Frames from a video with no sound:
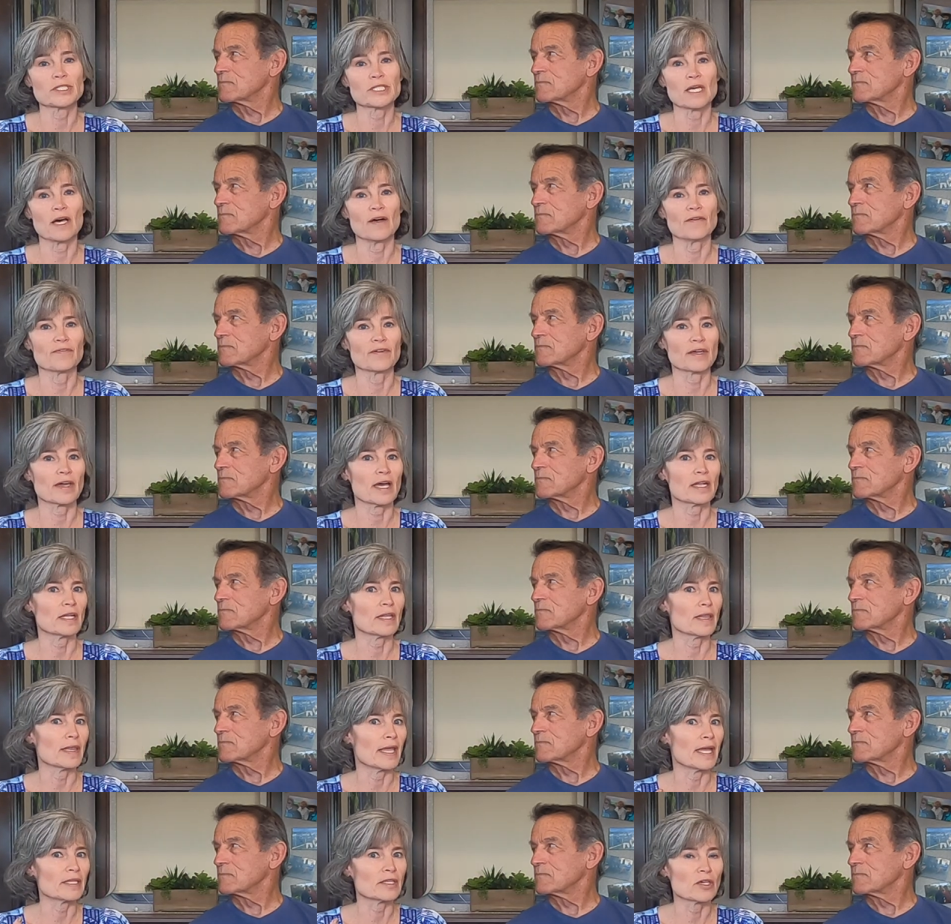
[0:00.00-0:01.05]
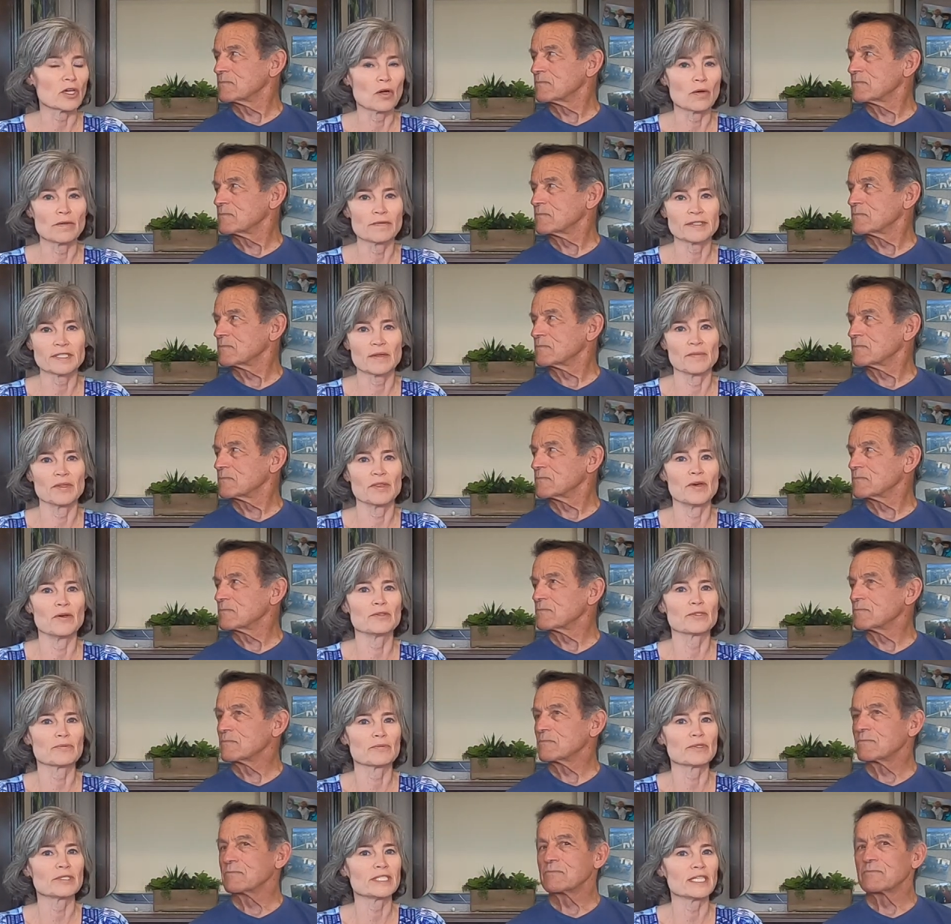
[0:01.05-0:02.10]
Speaker 1: yourself and kind of let go of some of those
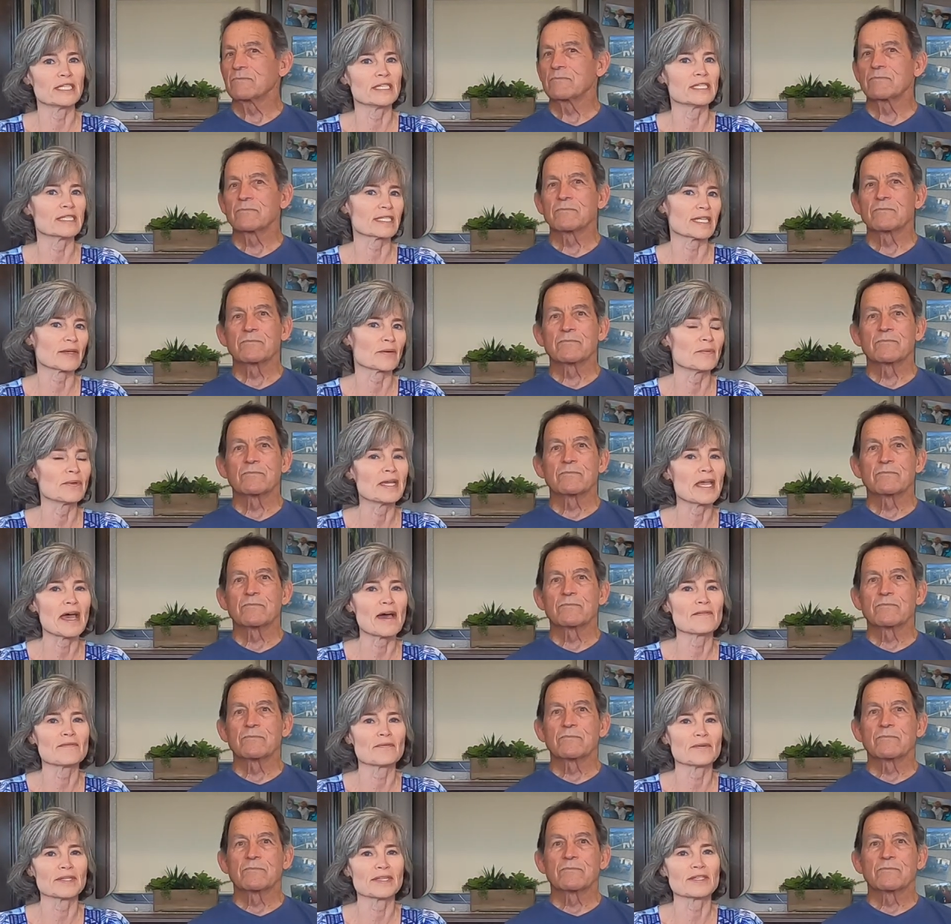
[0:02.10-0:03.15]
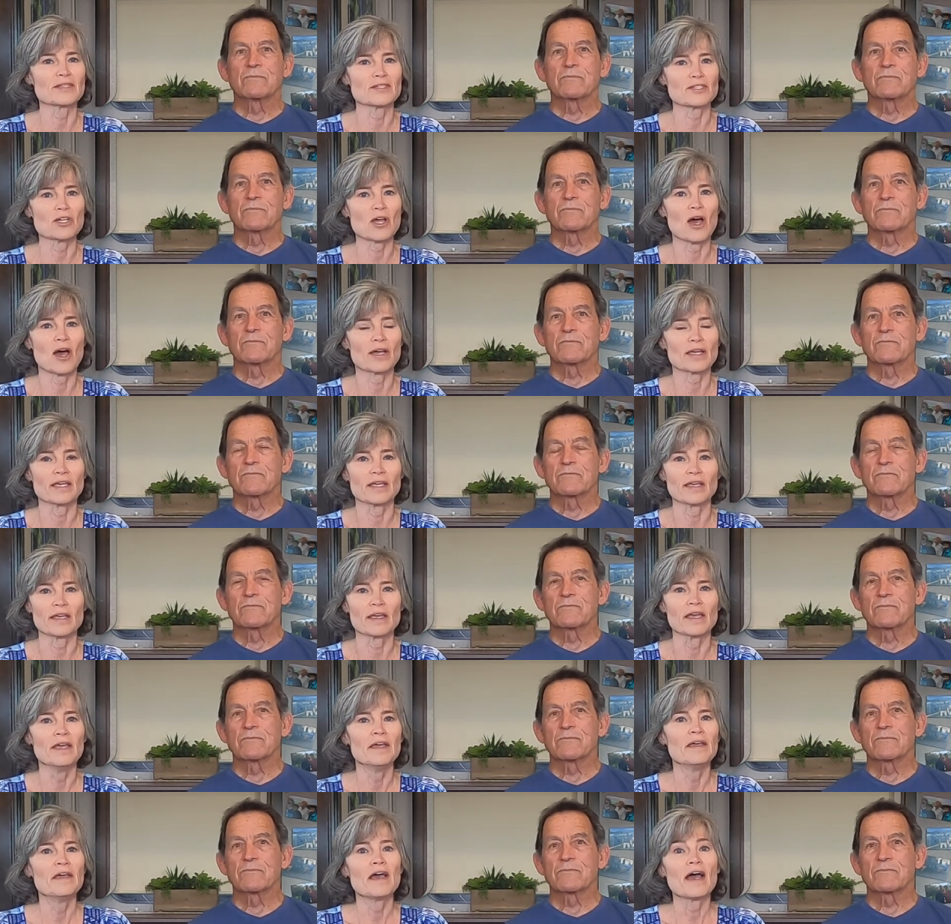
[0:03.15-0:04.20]
routines like we have with the jogging.
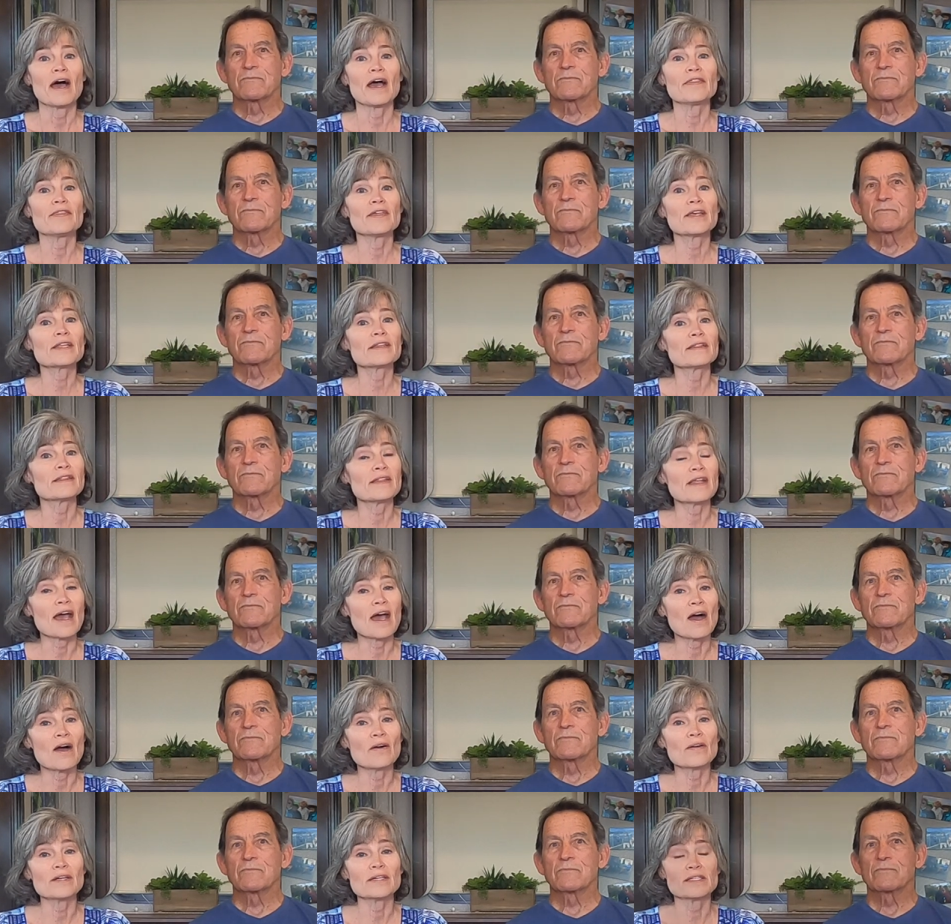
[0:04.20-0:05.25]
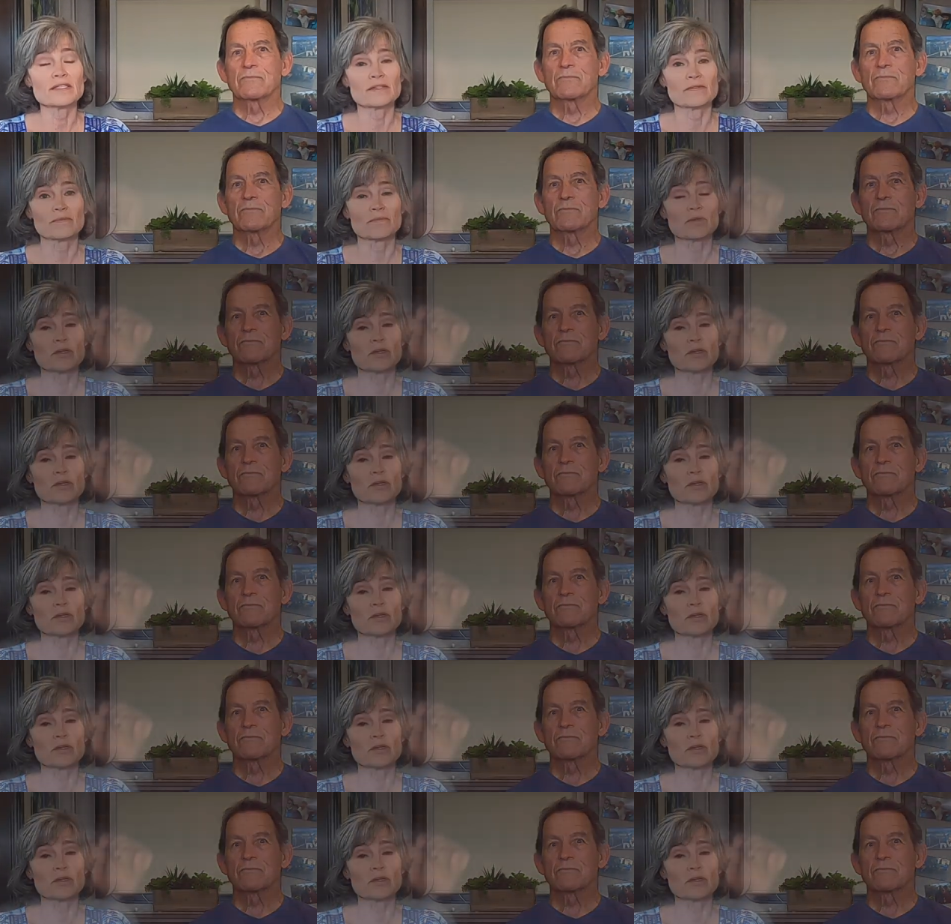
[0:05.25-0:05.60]
I think now is a